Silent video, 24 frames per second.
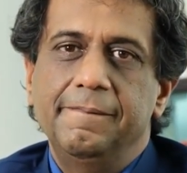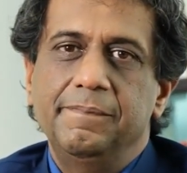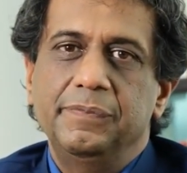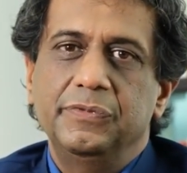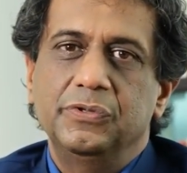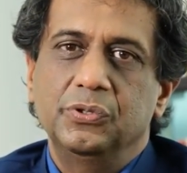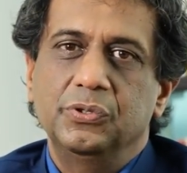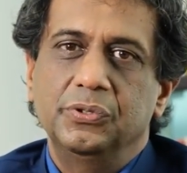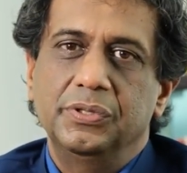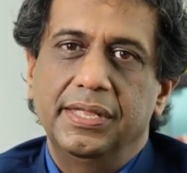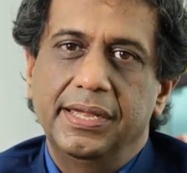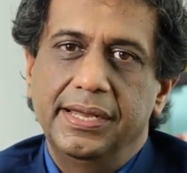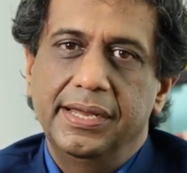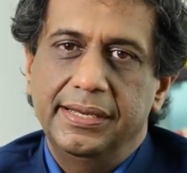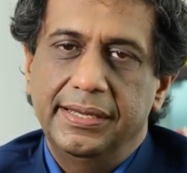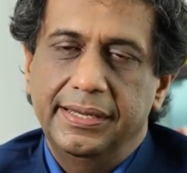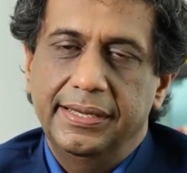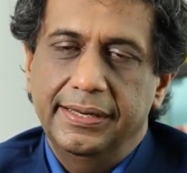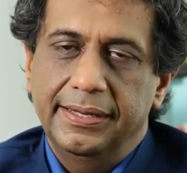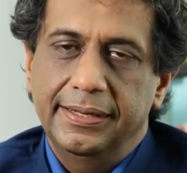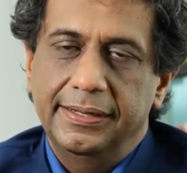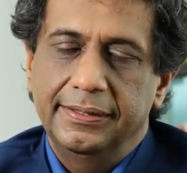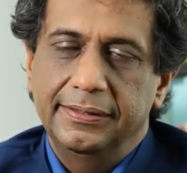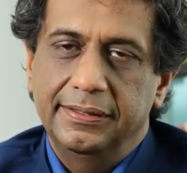so that
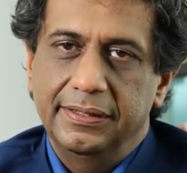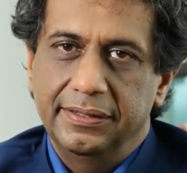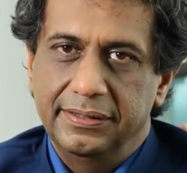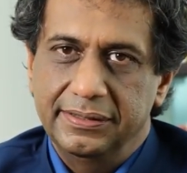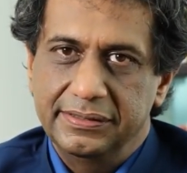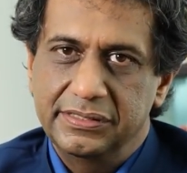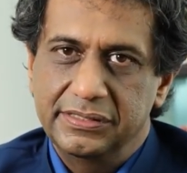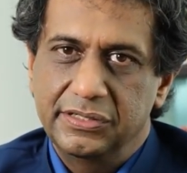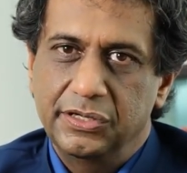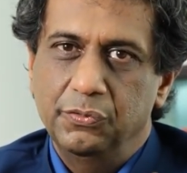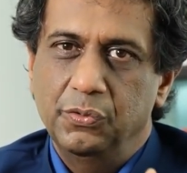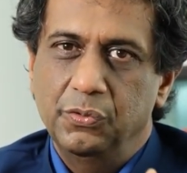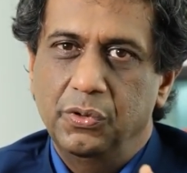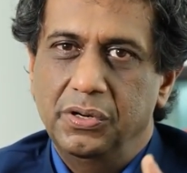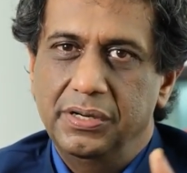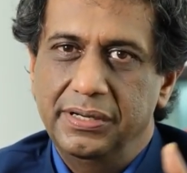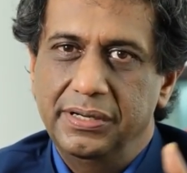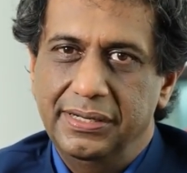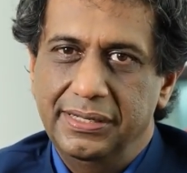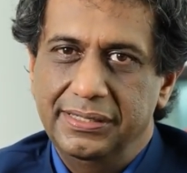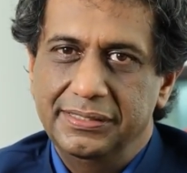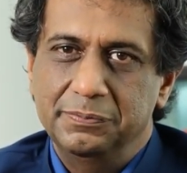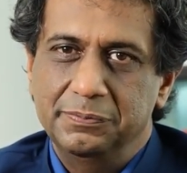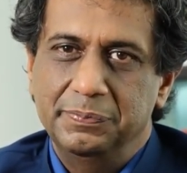the risk
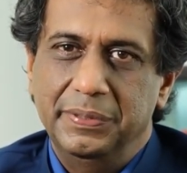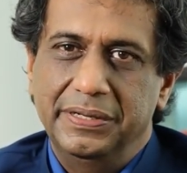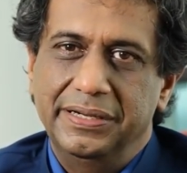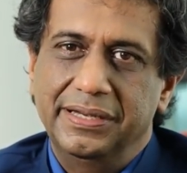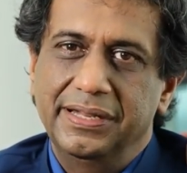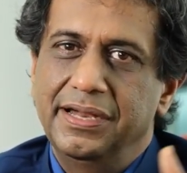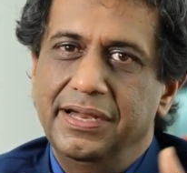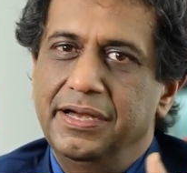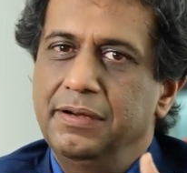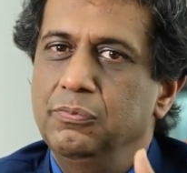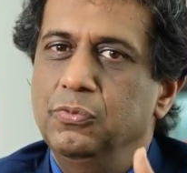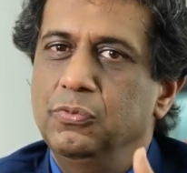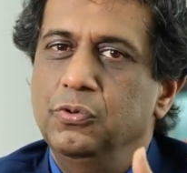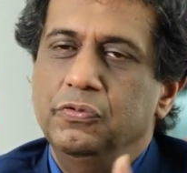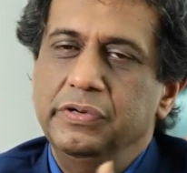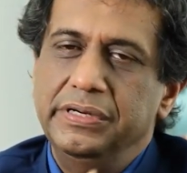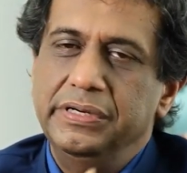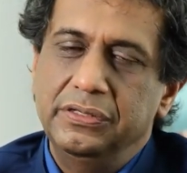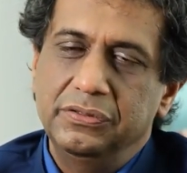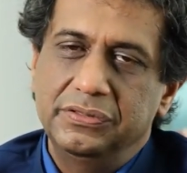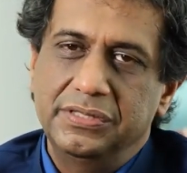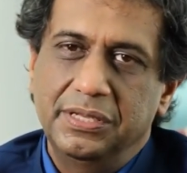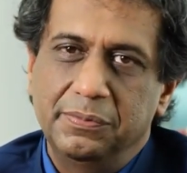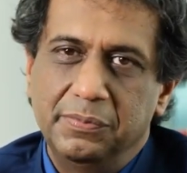reward is better and move
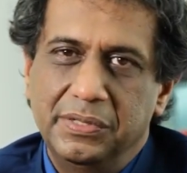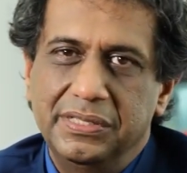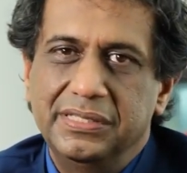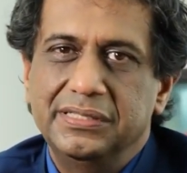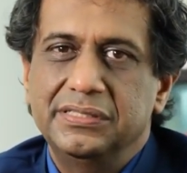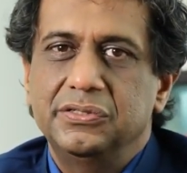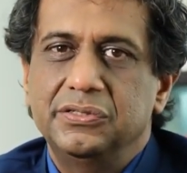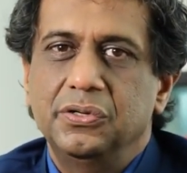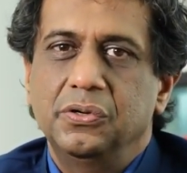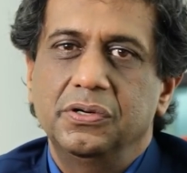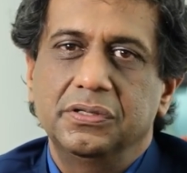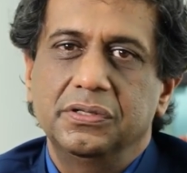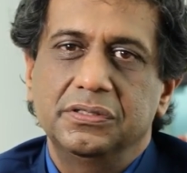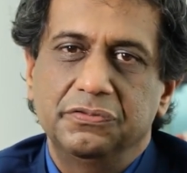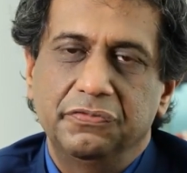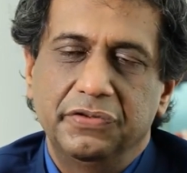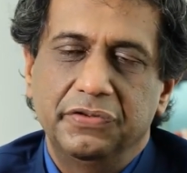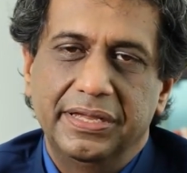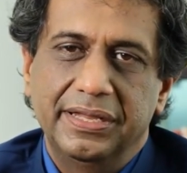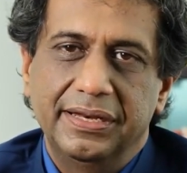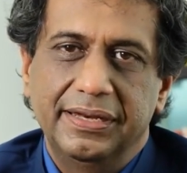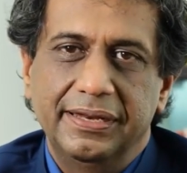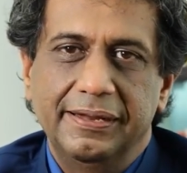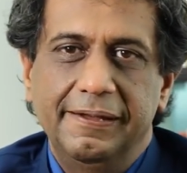into some other stocks
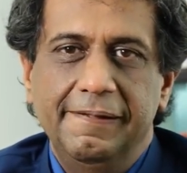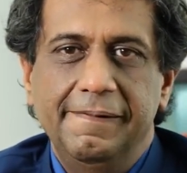where